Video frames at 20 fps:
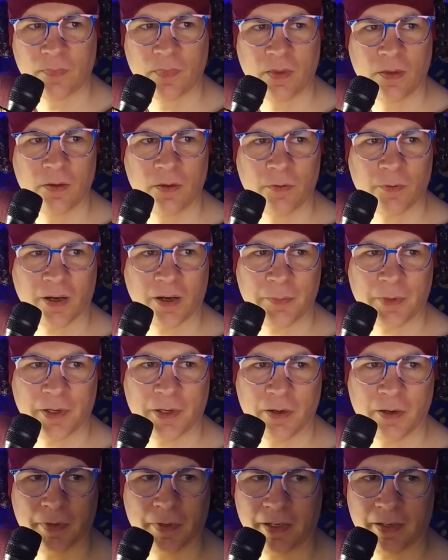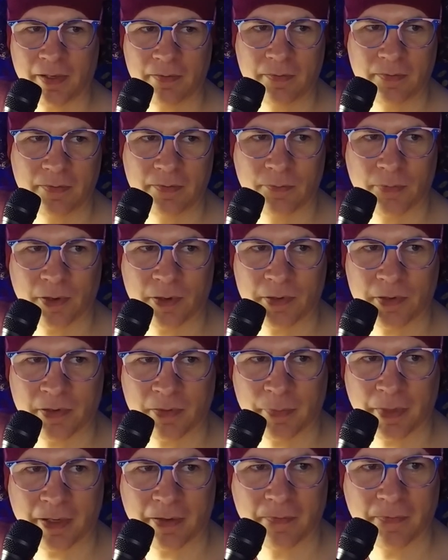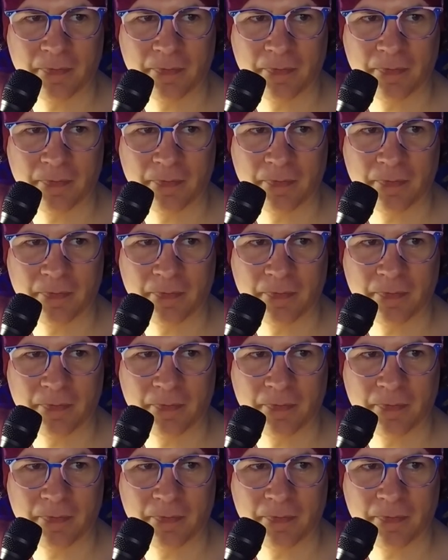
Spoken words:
Why am I opening Proton Mail?